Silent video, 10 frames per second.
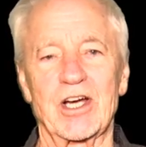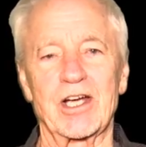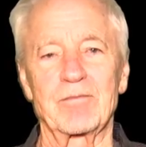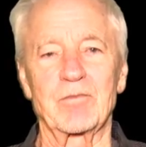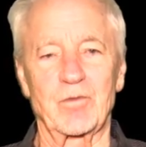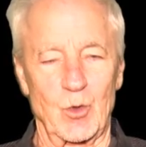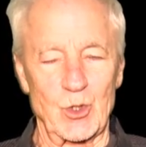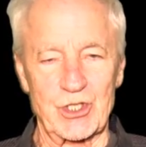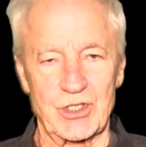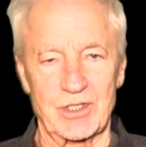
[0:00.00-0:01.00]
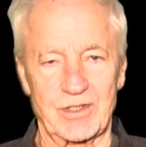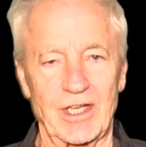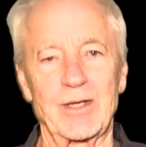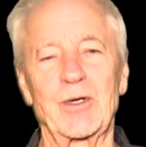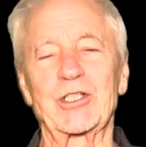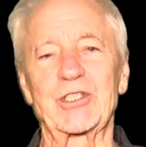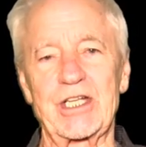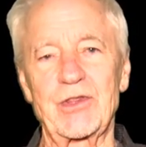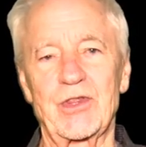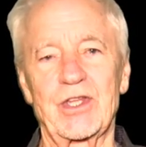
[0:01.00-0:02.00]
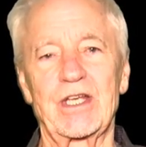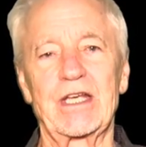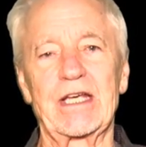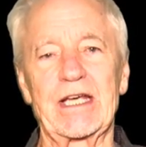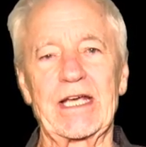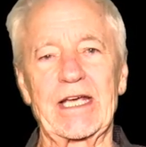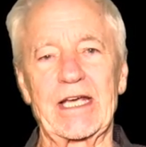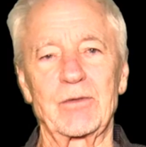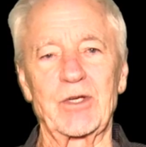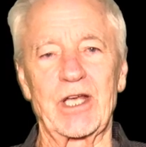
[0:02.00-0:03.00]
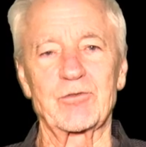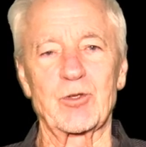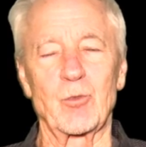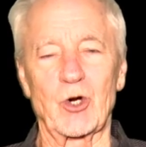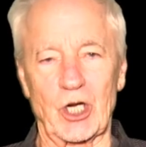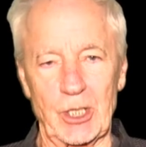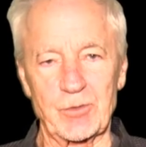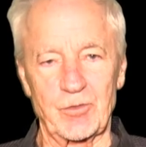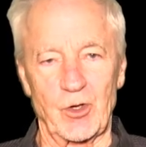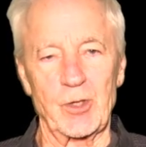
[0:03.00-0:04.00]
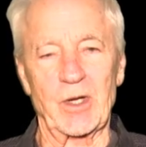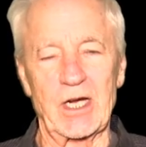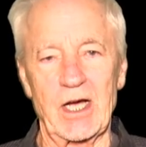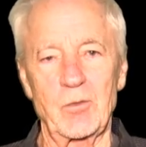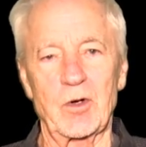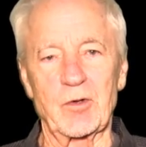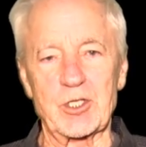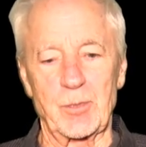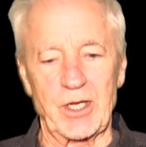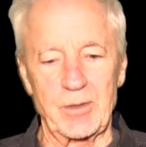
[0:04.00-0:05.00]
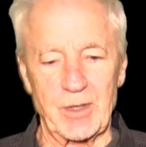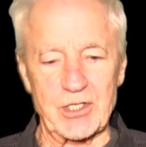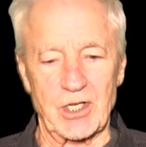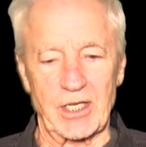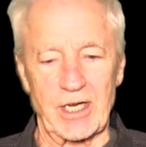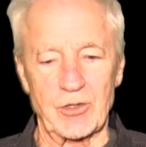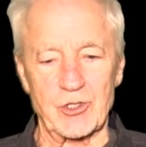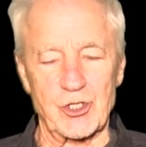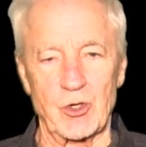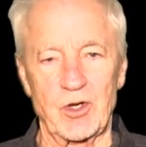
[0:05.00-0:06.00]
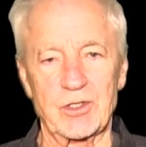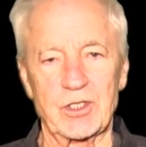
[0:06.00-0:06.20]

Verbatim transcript: I'm, of course, Kelly Monteith, and we have some more clips for you, but I, I, want to explain basically how the show is.